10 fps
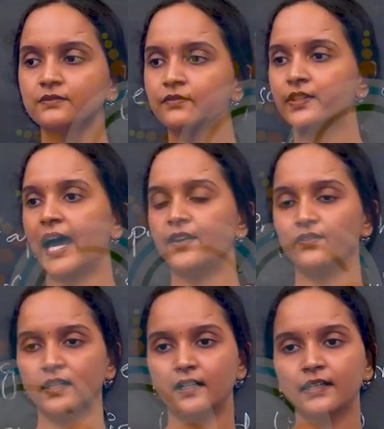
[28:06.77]
We have
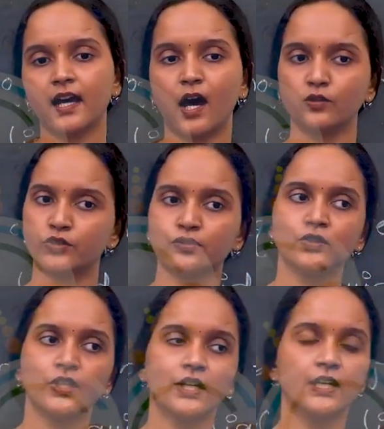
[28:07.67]
learned how to
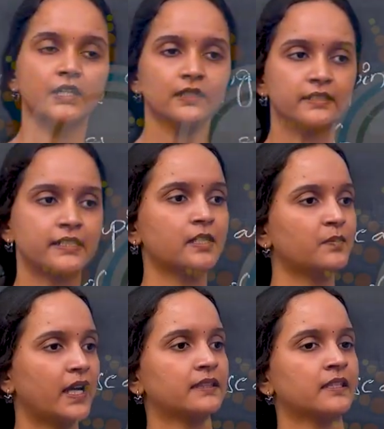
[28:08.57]

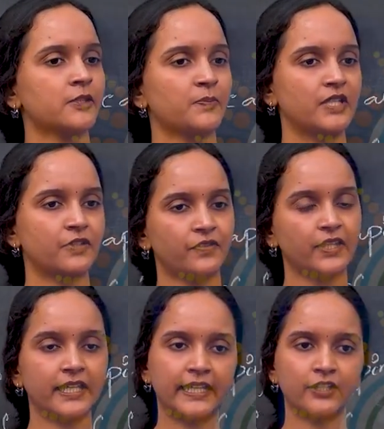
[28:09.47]
determine the specific
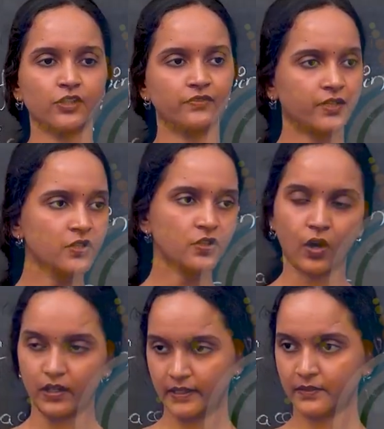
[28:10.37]
heat of a
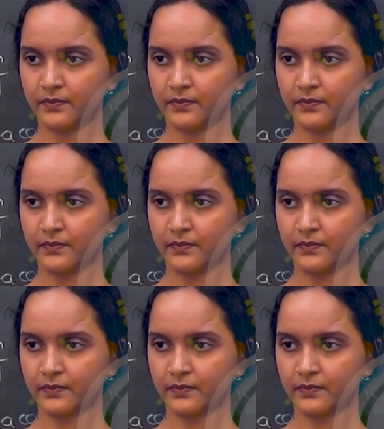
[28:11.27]
solid